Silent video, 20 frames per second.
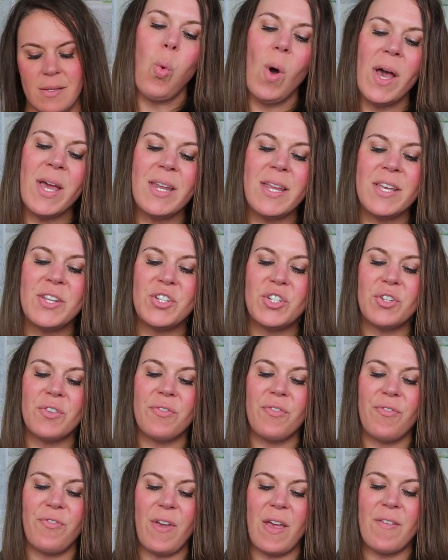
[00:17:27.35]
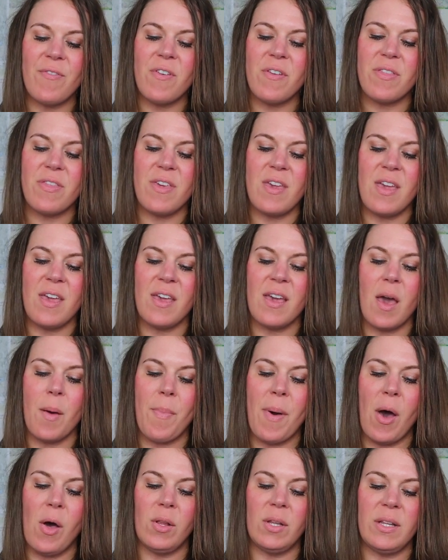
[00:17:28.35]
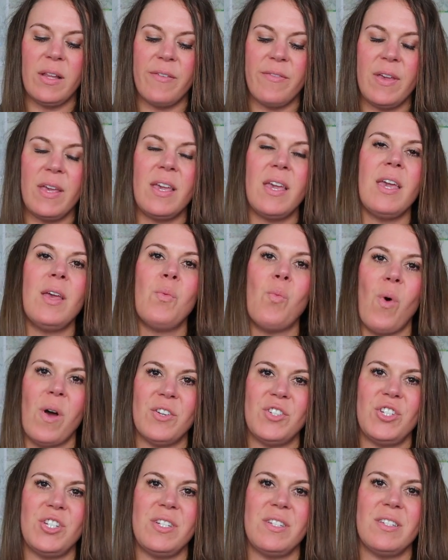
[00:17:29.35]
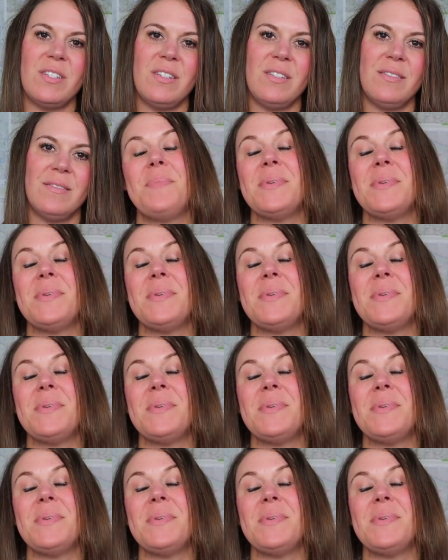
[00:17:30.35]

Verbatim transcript: What is your favorite thing about living in Washington?